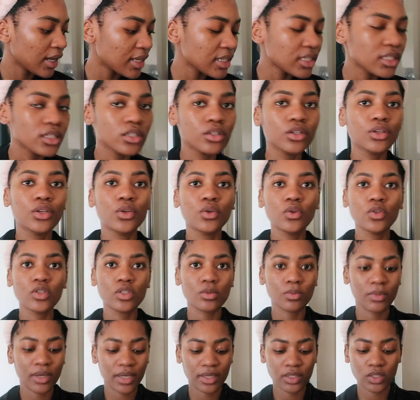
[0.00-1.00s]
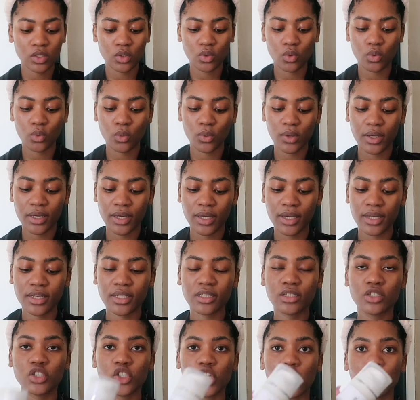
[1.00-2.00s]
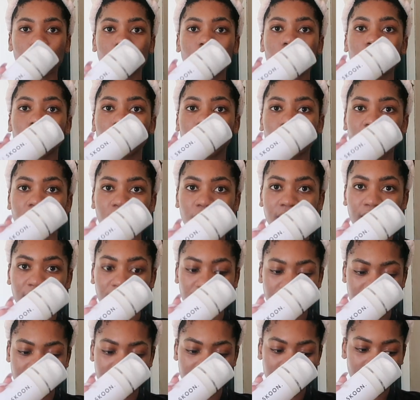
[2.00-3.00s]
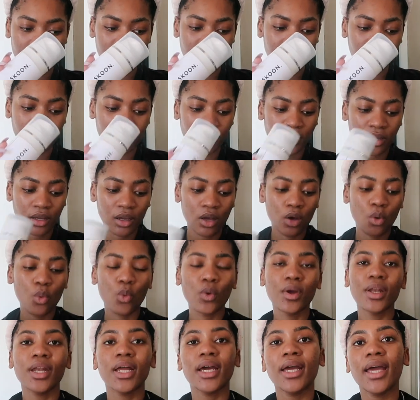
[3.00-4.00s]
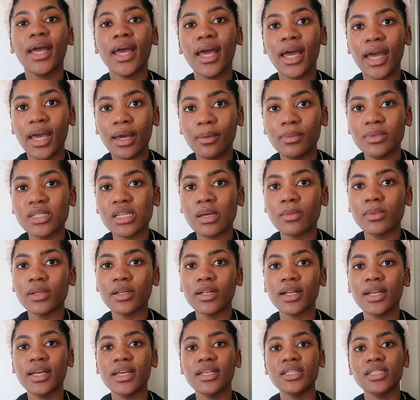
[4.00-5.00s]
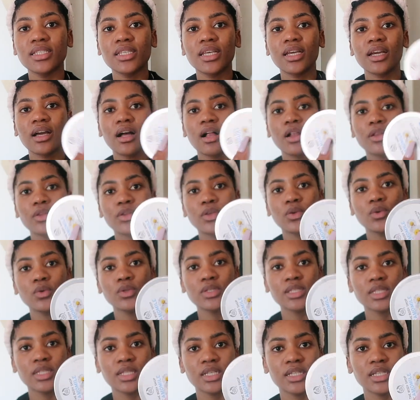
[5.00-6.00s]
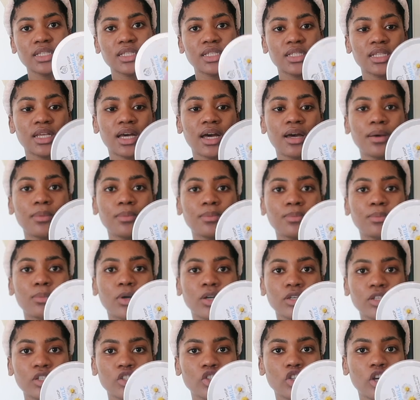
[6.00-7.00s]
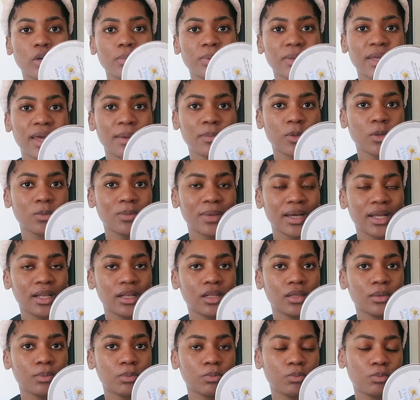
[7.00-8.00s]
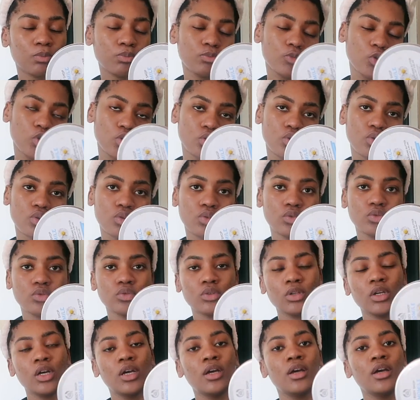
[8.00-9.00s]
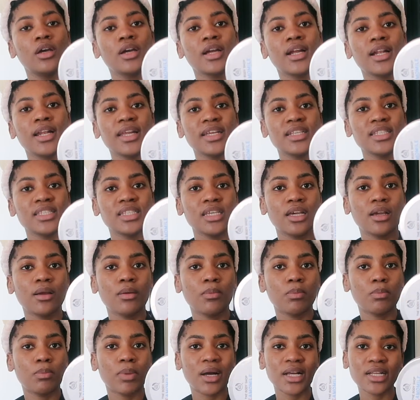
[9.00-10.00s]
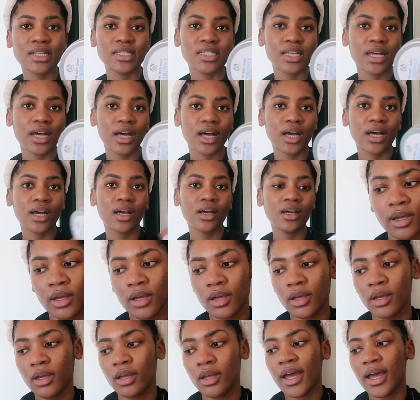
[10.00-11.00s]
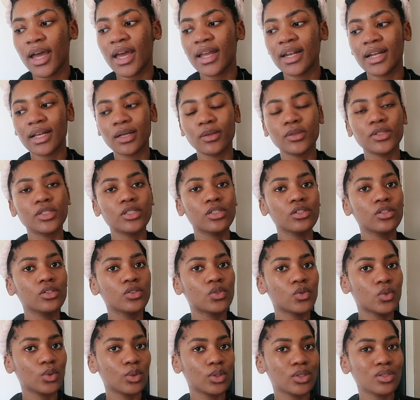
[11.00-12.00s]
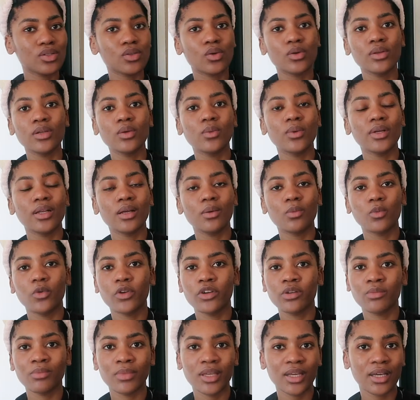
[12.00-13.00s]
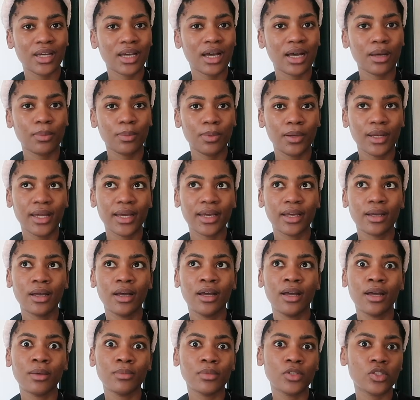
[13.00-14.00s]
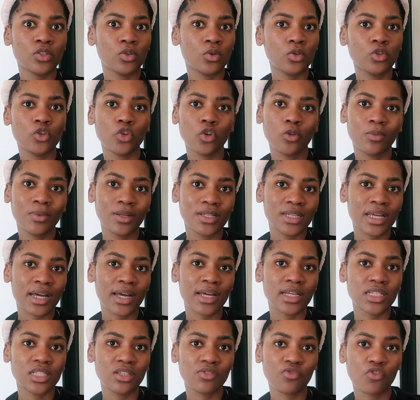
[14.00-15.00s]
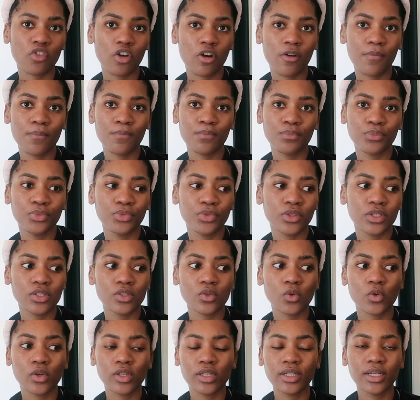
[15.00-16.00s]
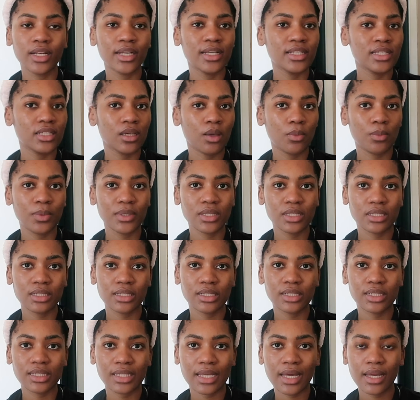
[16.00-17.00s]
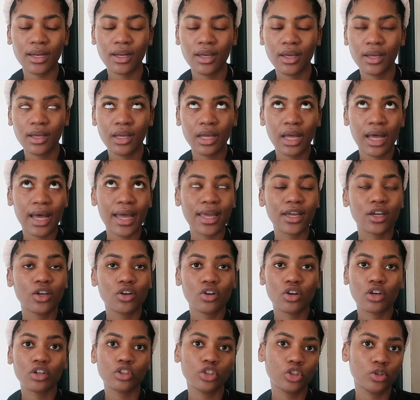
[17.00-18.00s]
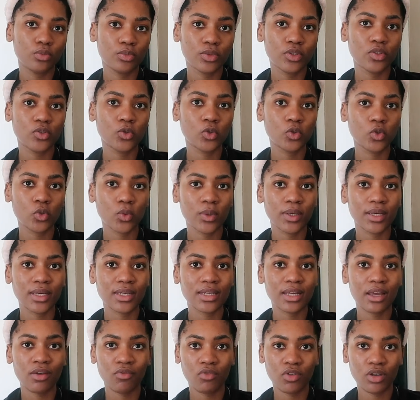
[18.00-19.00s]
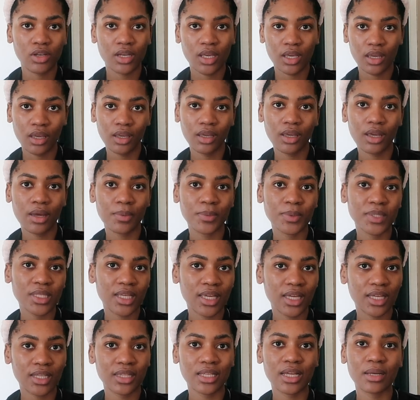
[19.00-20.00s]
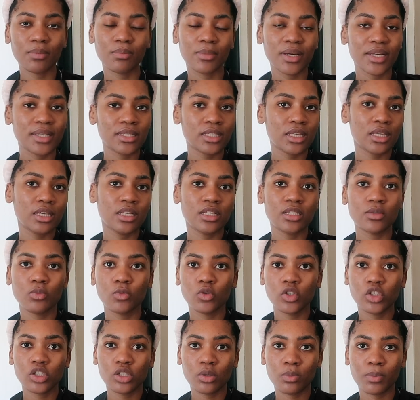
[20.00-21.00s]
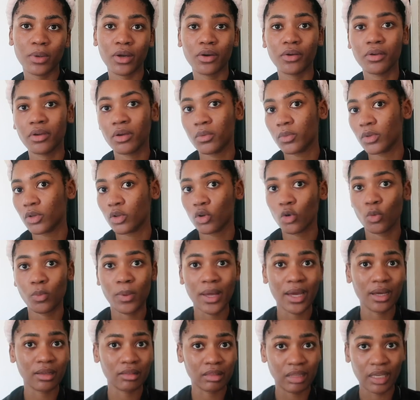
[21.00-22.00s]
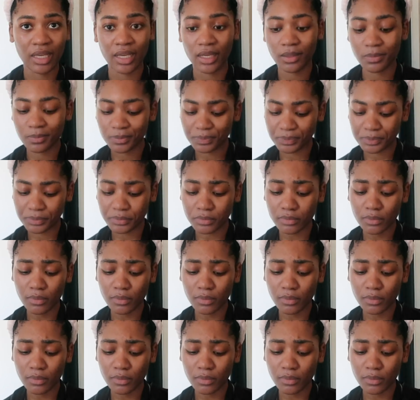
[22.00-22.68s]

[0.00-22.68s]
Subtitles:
I still use my Skoon Gel to Milk cleanser. When I am double cleansing, I'll use this Body Shop Chamomile, you know, cleansing butter. And I'll still do this only when I'm wearing makeup. Like, I'm so traumatized from this oil cleansing business that I cannot commit to doing it every day. I'm scared that my skin's moisture barrier will go back there.